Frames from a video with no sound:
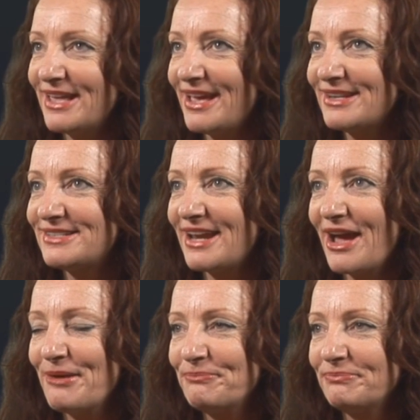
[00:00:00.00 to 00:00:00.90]
that
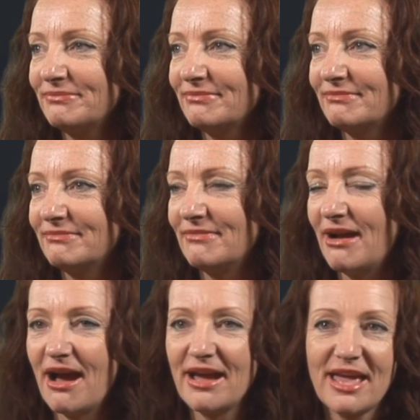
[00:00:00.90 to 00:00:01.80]

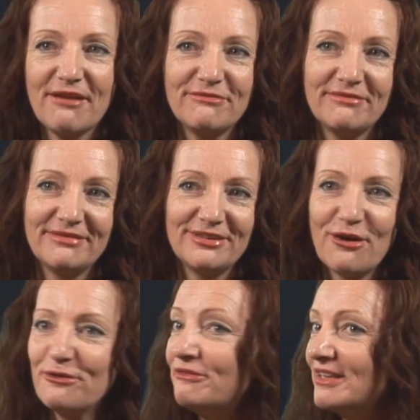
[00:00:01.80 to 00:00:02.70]
I have
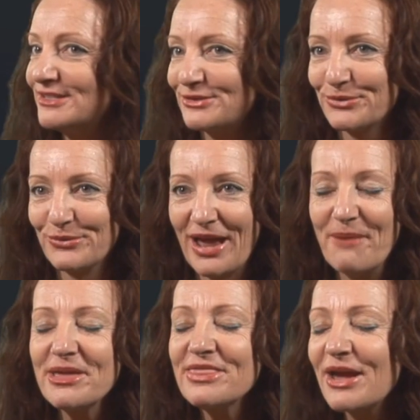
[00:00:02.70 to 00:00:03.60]
no fears at all. I
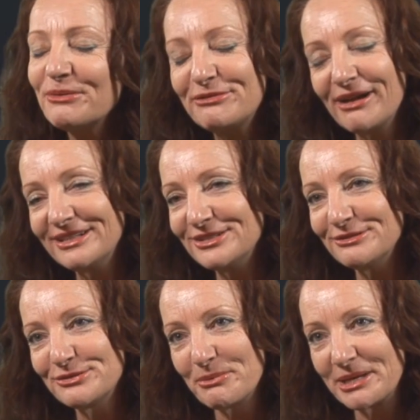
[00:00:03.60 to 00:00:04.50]
mean, they were frightened
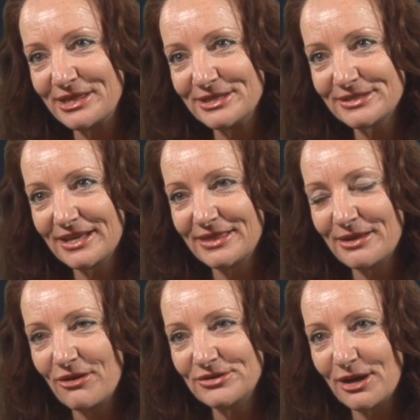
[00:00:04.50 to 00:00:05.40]
of swimming in the
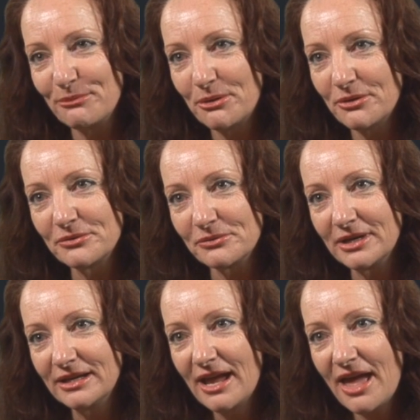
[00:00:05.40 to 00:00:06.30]
hotel pool.
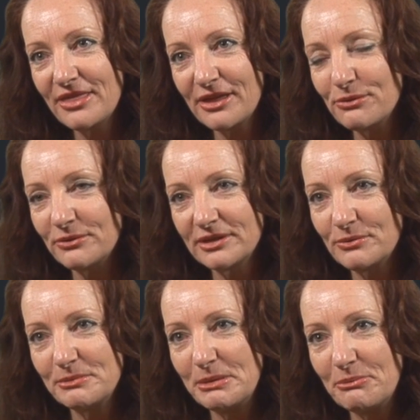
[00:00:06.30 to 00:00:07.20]
They thought that it
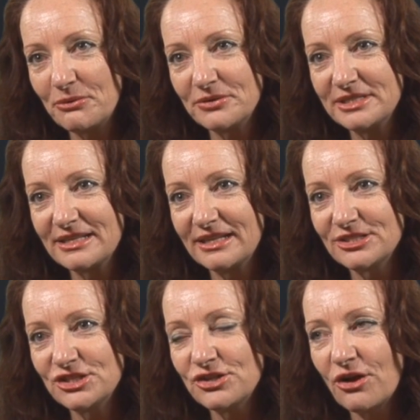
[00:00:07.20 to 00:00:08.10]
would be
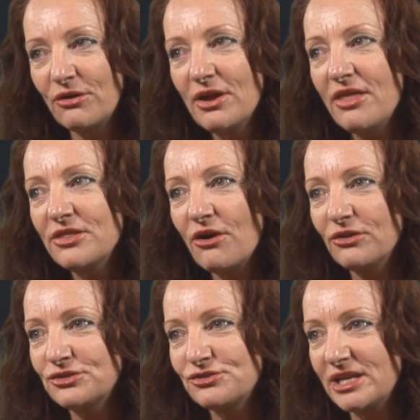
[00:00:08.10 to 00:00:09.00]
poisoned. The
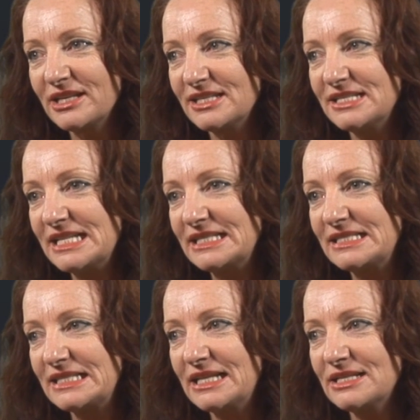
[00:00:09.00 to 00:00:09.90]
Austrian
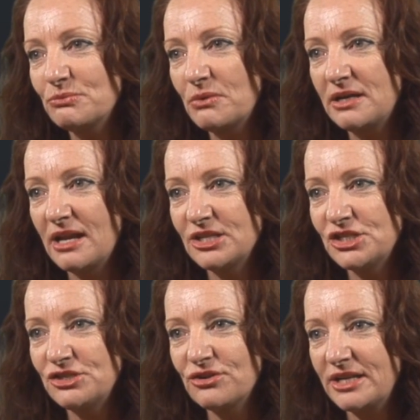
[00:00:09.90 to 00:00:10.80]
contestant, one night
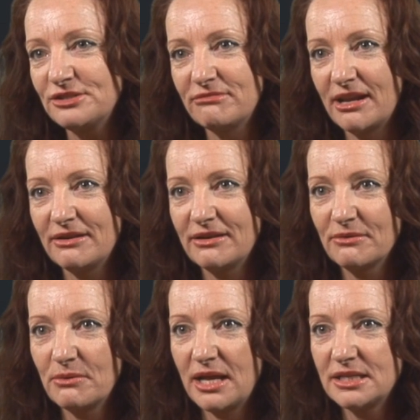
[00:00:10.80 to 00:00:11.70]
she tried to run
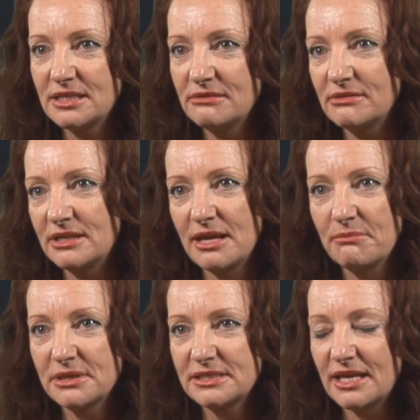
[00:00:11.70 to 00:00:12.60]
away to the
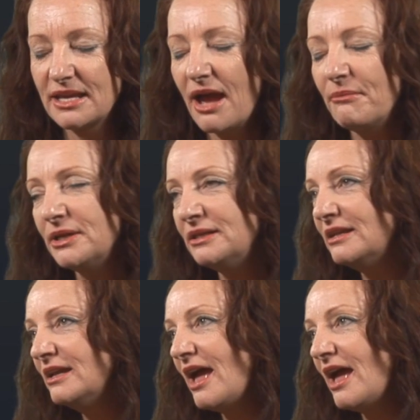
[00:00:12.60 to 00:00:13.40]
embassy. I mean,